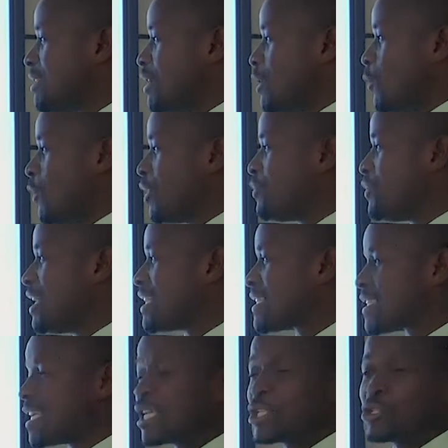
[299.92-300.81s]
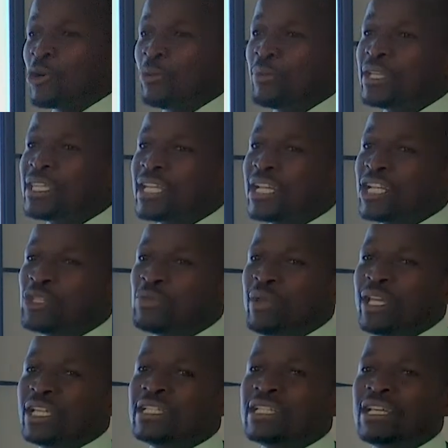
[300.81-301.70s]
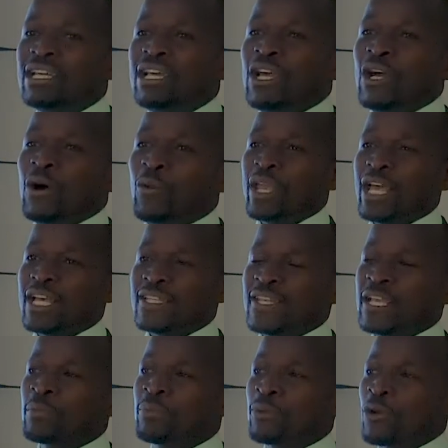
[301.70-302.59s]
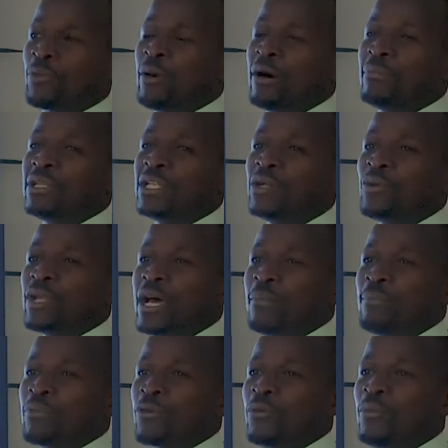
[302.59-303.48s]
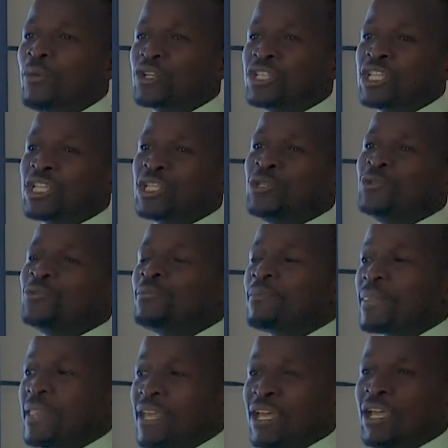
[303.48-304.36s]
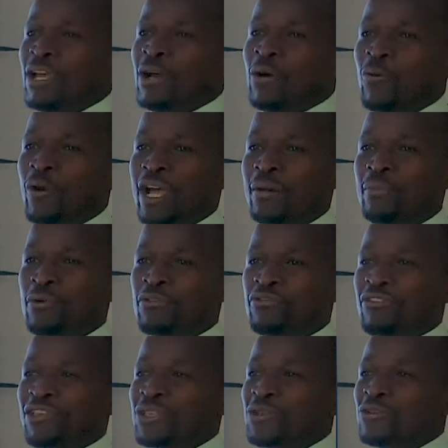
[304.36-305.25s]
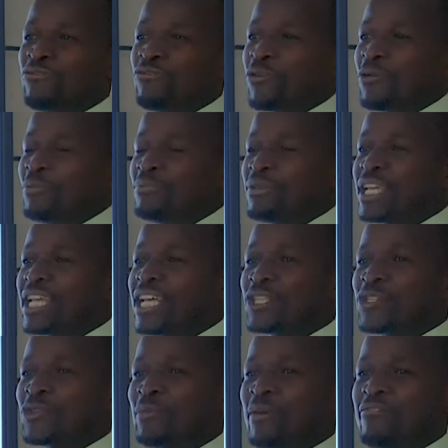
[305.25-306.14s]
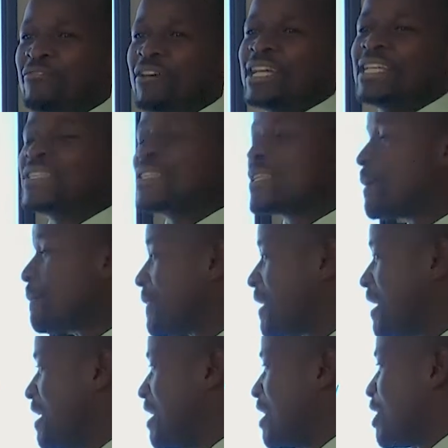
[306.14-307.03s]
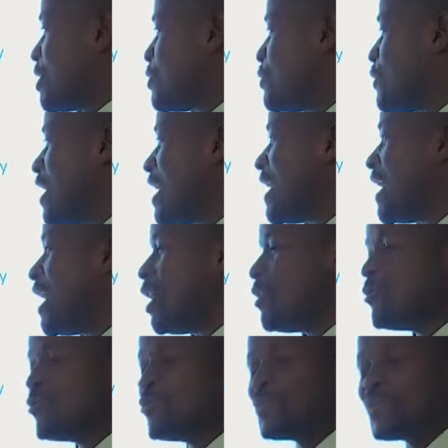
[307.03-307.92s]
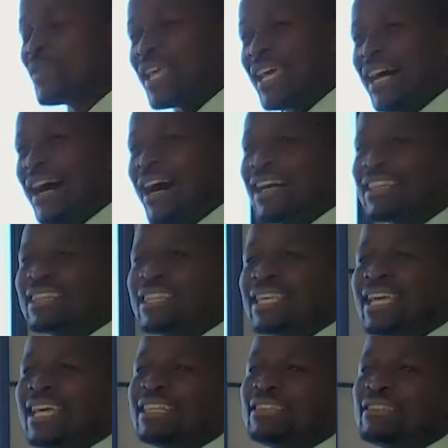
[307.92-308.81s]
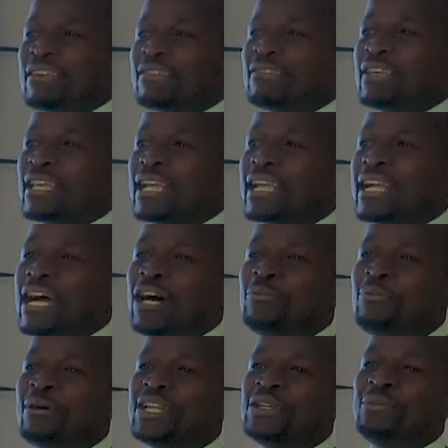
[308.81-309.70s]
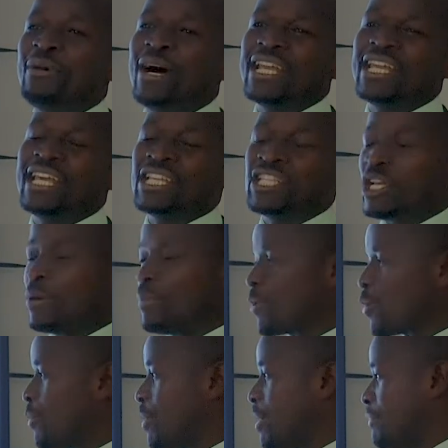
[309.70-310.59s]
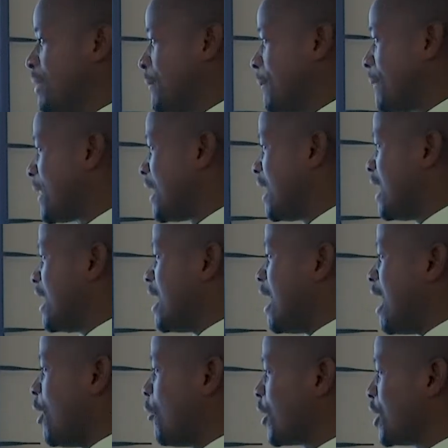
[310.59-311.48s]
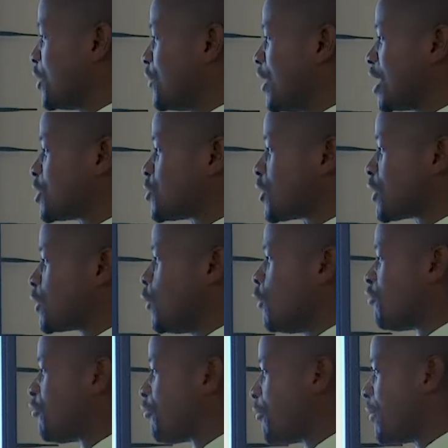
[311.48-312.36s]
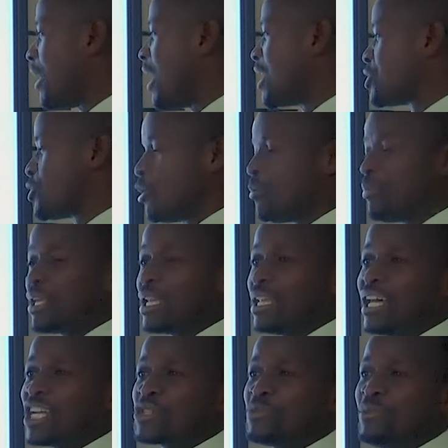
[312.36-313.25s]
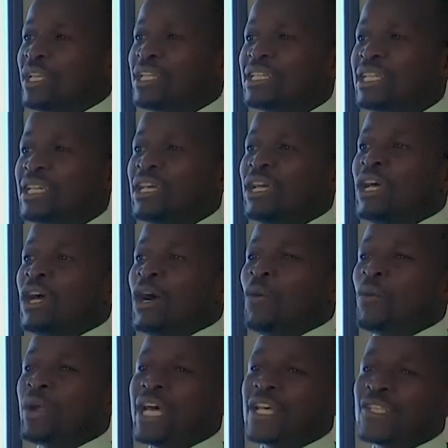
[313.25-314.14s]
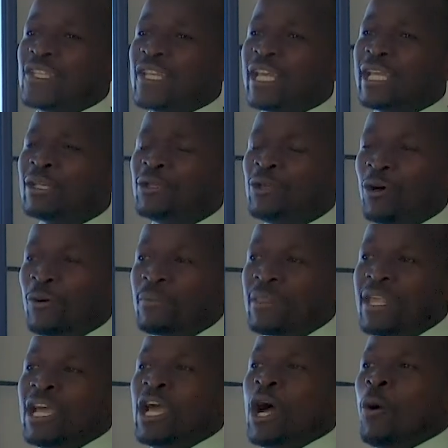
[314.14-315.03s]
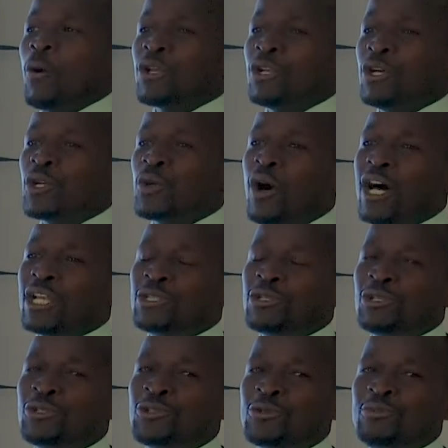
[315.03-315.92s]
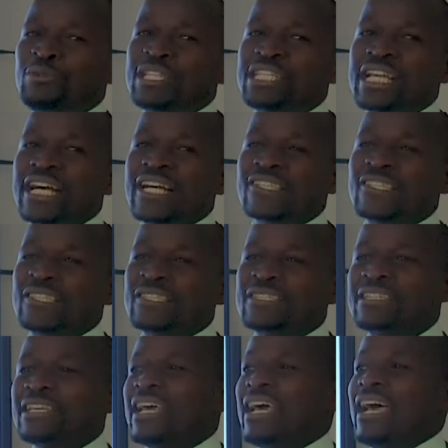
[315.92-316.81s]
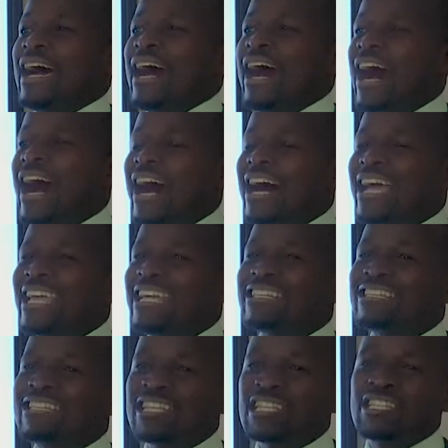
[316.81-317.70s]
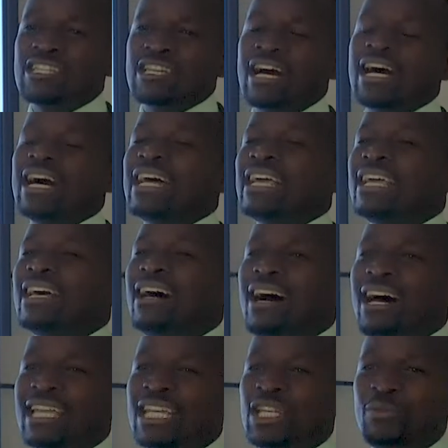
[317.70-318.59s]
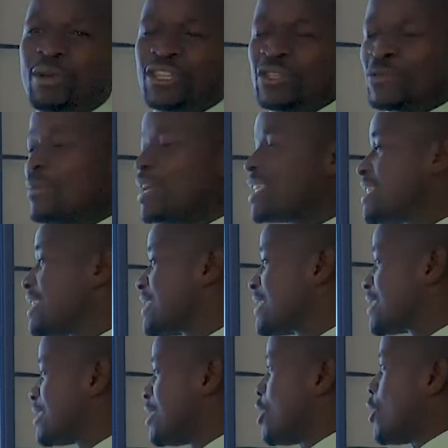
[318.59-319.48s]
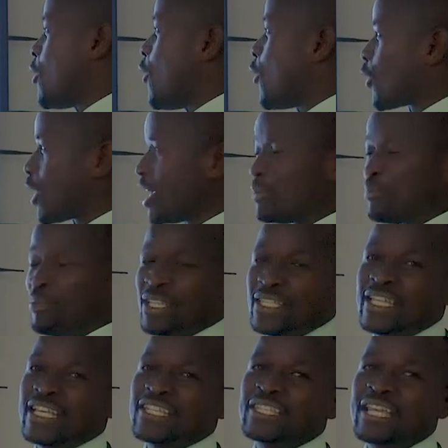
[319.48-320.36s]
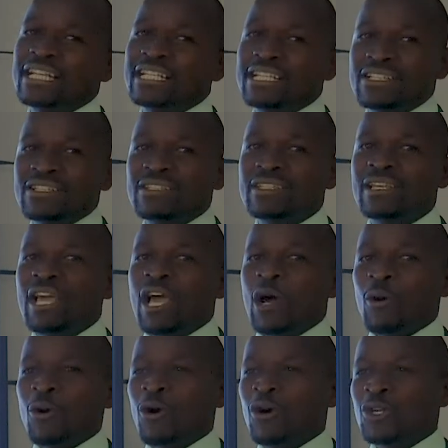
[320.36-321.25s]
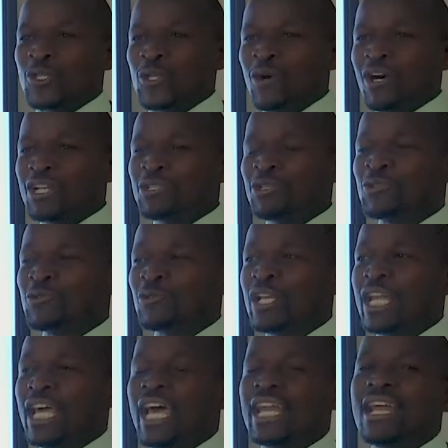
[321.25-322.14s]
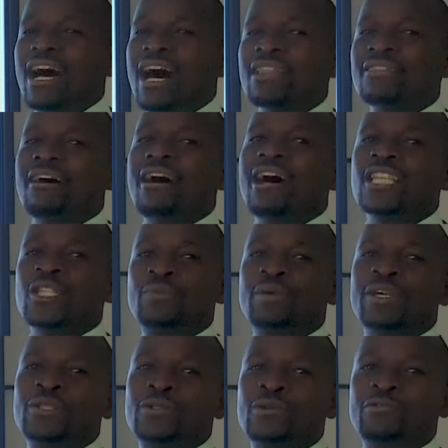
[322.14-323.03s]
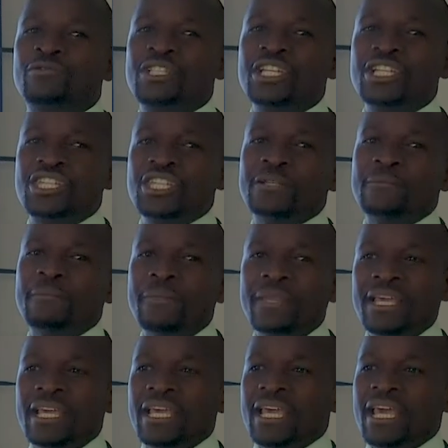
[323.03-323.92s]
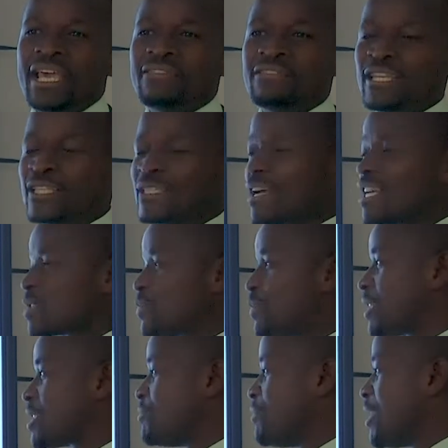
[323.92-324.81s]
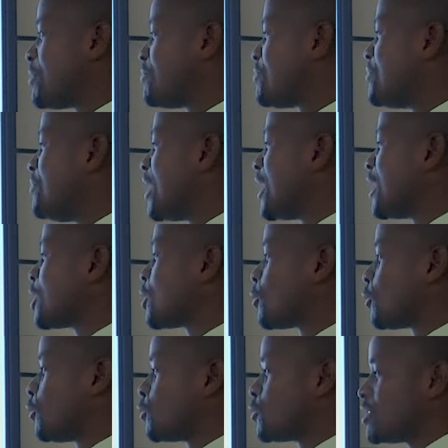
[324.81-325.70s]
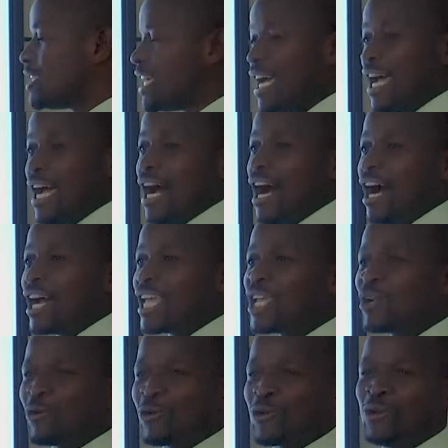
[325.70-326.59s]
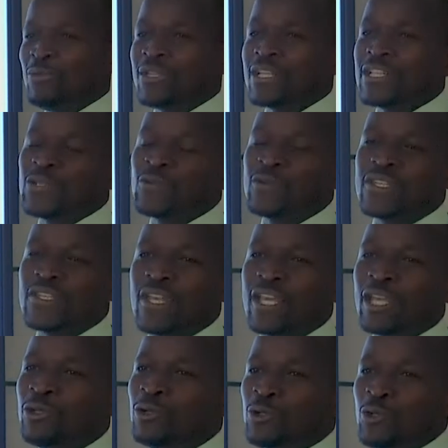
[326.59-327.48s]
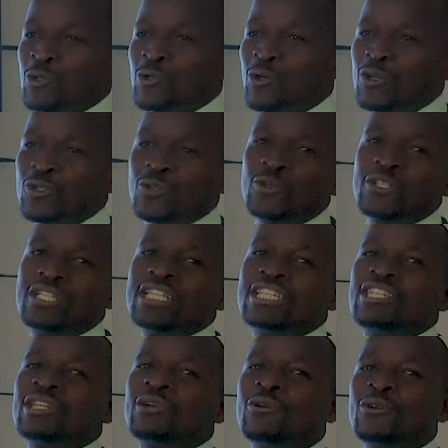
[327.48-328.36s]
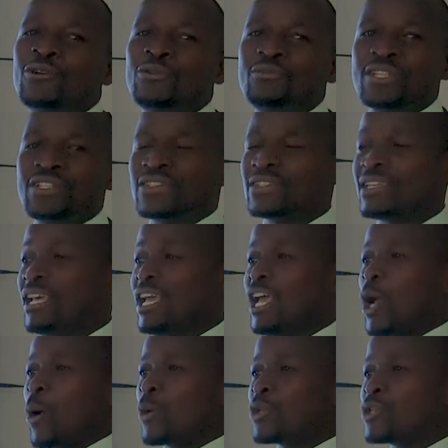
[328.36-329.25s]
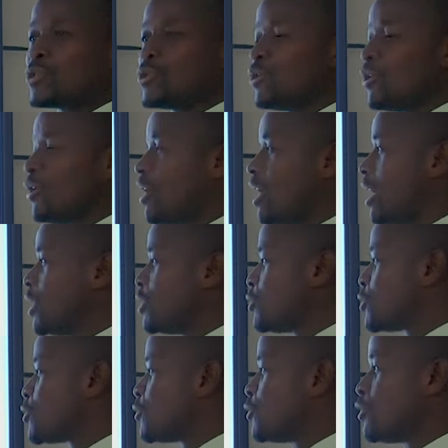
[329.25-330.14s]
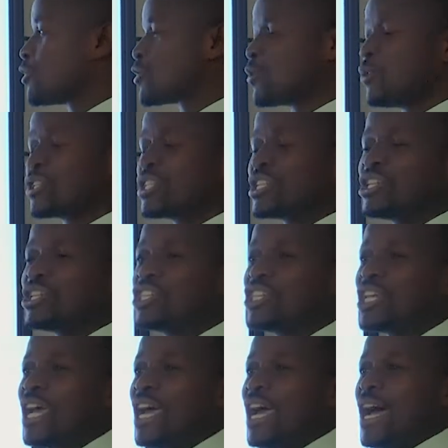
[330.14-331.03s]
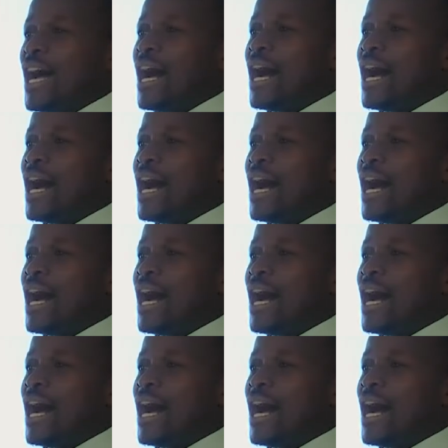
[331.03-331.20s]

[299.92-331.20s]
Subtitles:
When we are saying job enrichment, are saying probably we are promoting you. We are moving you from being a supervisor. You are now the company manager probably. When we are talking of job enlargement, we are saying no, we don't want you to be just a teacher in mathematics or in business studies. We also want you to learn other aspects of teaching. And these aspects may include economics. We say you should also teach economics. You should also teach